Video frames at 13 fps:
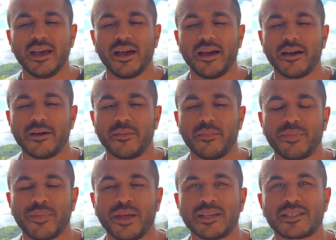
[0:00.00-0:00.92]

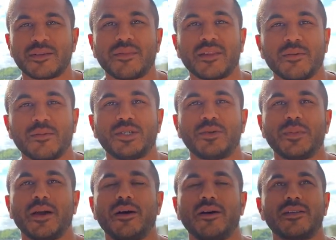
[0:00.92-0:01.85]
that it's something that we should be
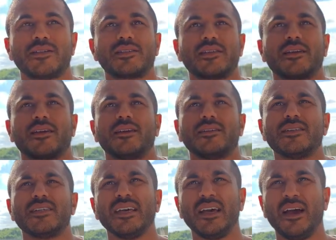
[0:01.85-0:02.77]
harnessing. And
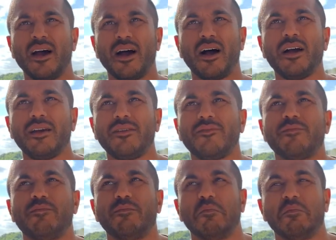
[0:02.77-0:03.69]
I
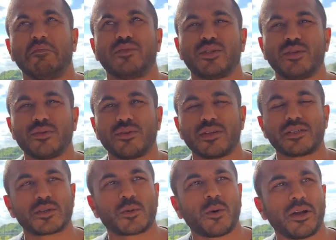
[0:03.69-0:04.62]
do
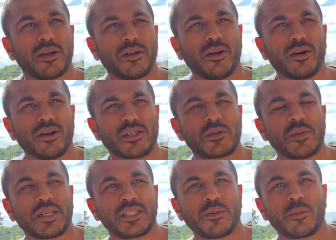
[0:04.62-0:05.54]
this quite a lot,
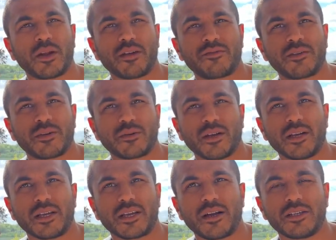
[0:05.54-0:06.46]
especially when I feel
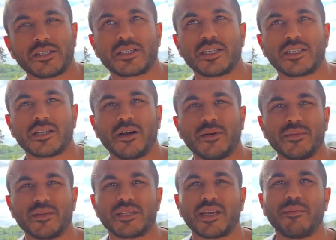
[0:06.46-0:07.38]
like I just need to up
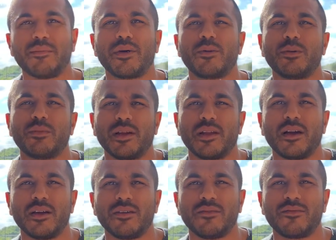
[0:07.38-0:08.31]
the tempo in my
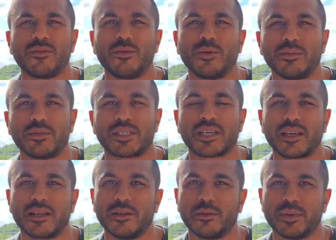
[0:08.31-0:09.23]
life, or I'm just getting
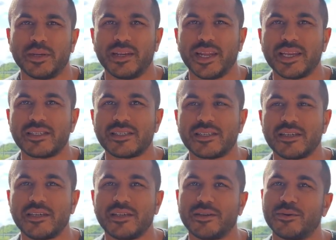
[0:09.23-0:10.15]
a little bit
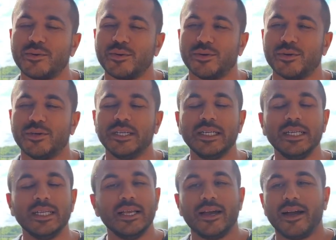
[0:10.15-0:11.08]
lazy, or
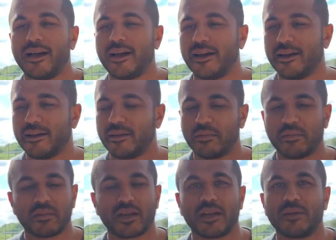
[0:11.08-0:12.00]

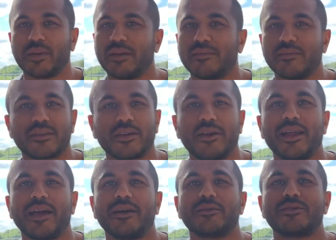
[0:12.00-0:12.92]
kind of been going
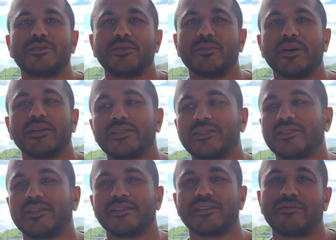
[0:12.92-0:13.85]
out too much
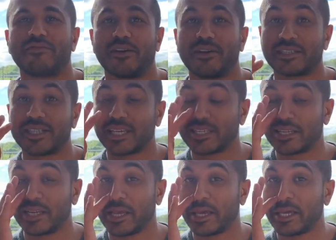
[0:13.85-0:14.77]
Thursday, Friday,
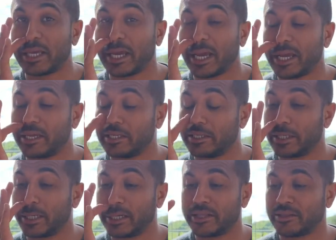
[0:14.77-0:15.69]
Saturday, and
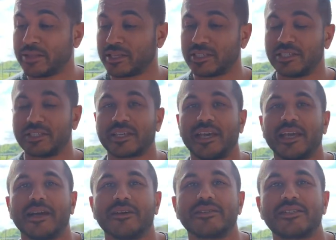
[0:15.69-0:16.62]
things are just getting
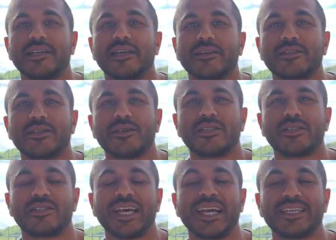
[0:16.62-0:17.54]
out of sync. So it's a
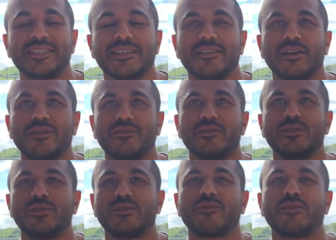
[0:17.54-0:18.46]
tactic that I've
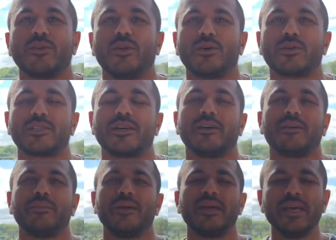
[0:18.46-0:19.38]
used for a long
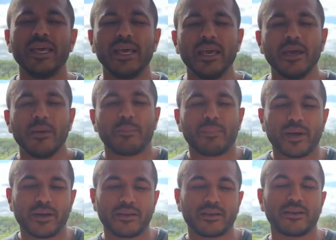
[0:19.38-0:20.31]
time.
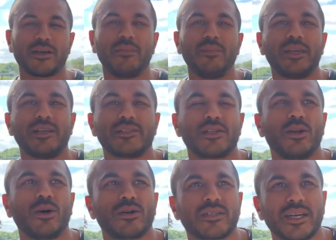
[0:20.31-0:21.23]
But coming into
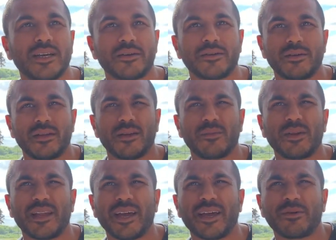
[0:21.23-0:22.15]
lockdown, and we're
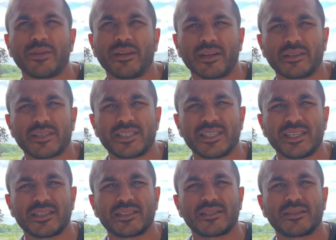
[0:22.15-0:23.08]
now in like the
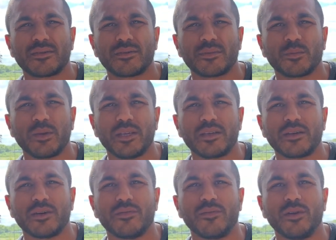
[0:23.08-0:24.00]
6th week
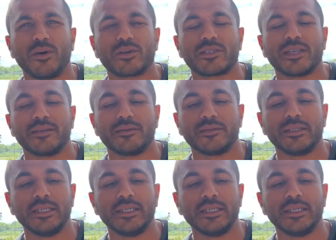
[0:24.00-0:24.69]
of lockdown,